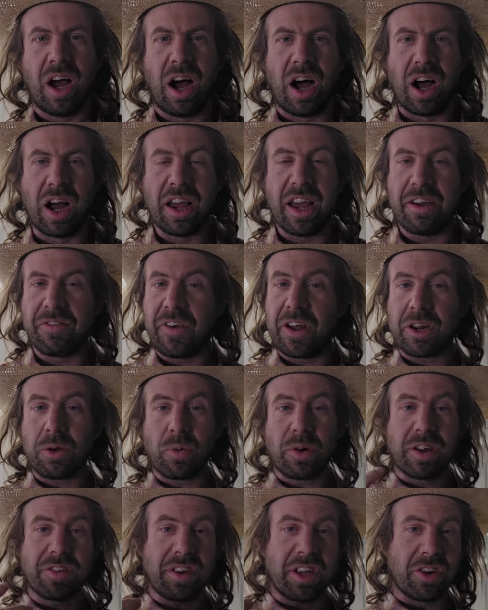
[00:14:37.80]
If
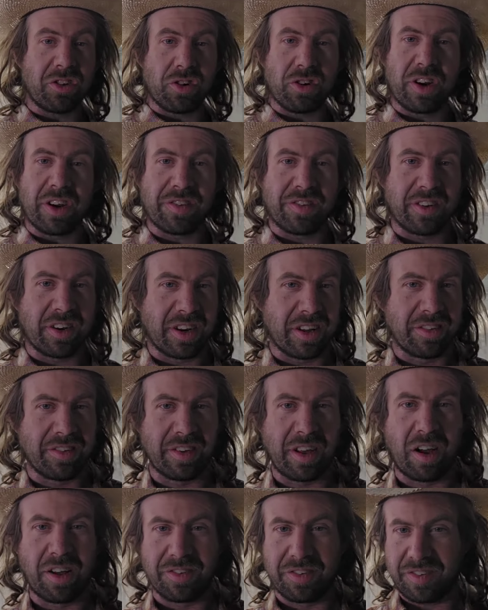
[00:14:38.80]
anyone is interested on